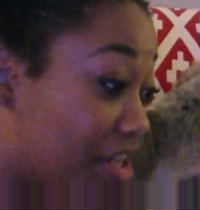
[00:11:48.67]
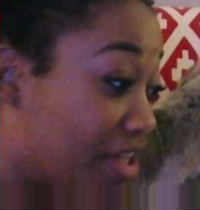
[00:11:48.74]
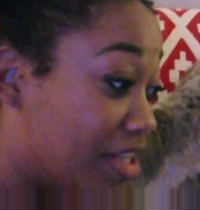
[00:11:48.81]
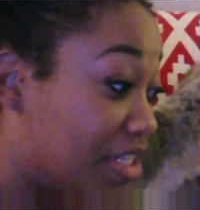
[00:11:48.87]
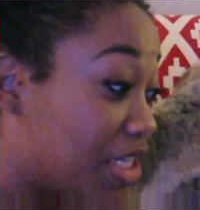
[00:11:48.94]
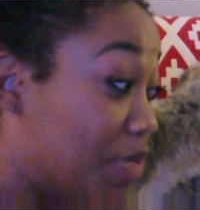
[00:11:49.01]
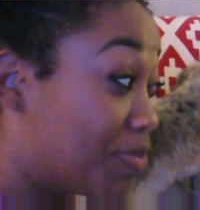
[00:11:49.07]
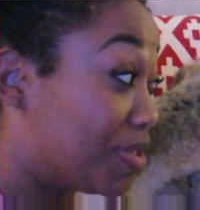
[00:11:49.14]

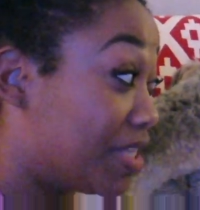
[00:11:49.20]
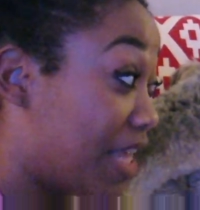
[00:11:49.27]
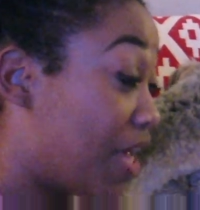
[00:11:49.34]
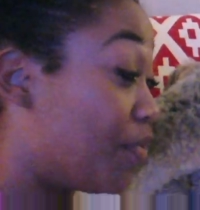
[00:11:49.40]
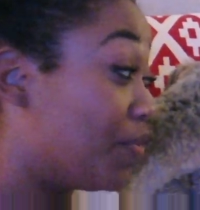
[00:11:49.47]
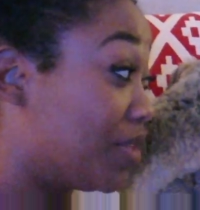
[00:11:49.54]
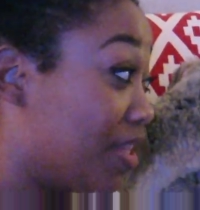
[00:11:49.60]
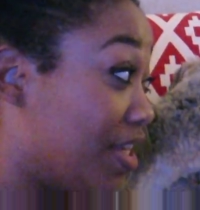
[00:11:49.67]
gets
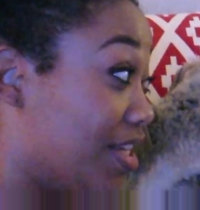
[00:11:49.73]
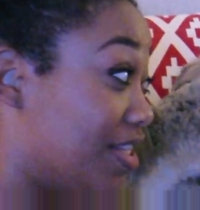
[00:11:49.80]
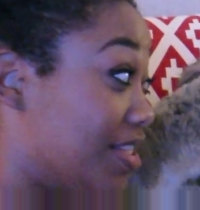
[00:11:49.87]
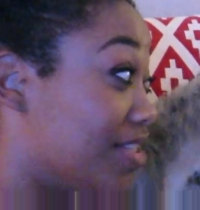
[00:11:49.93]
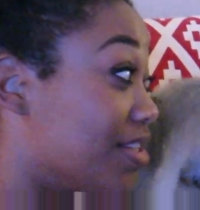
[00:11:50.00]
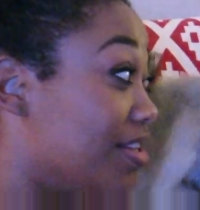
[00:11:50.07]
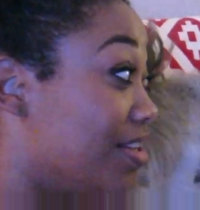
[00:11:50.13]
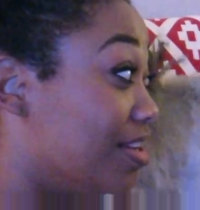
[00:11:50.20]
upset with us.
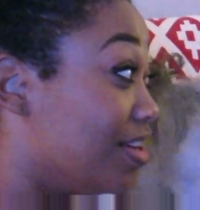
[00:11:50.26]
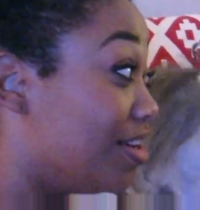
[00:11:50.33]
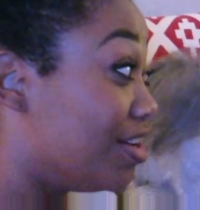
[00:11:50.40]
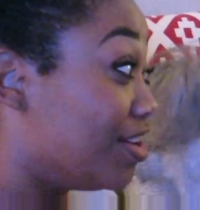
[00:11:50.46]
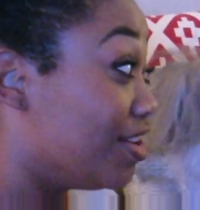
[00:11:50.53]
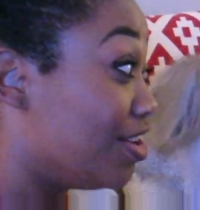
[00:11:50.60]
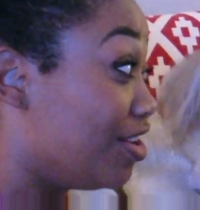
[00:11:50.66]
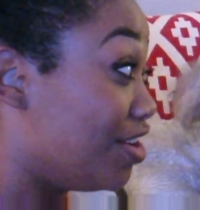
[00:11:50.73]

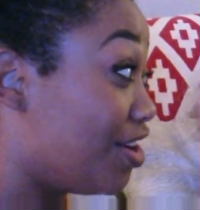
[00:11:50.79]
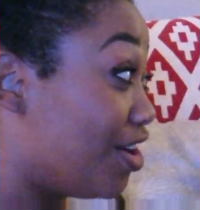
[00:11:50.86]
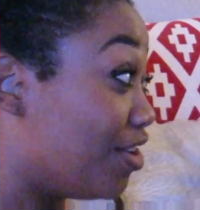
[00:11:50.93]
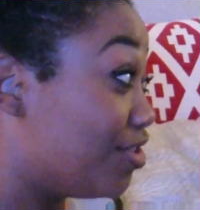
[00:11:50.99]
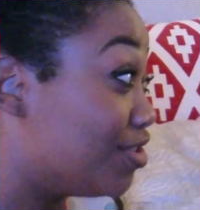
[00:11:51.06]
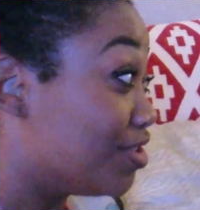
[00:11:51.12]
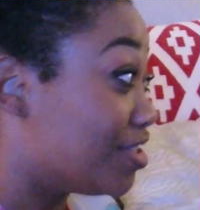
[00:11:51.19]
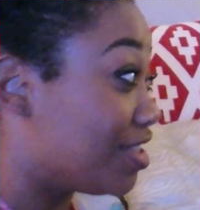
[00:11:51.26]
Yeah, you know?
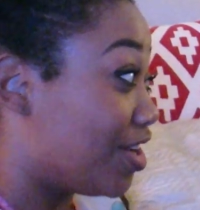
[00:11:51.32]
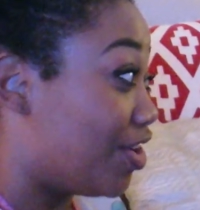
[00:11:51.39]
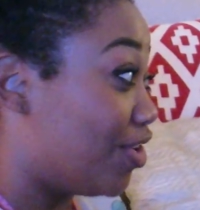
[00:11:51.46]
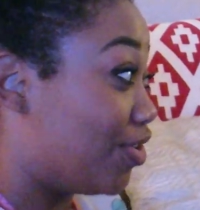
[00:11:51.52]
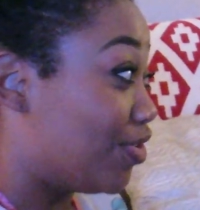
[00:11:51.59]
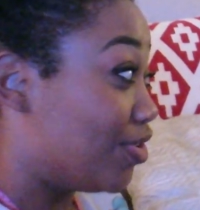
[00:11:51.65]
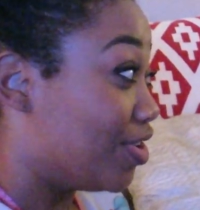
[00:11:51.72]
she does so, that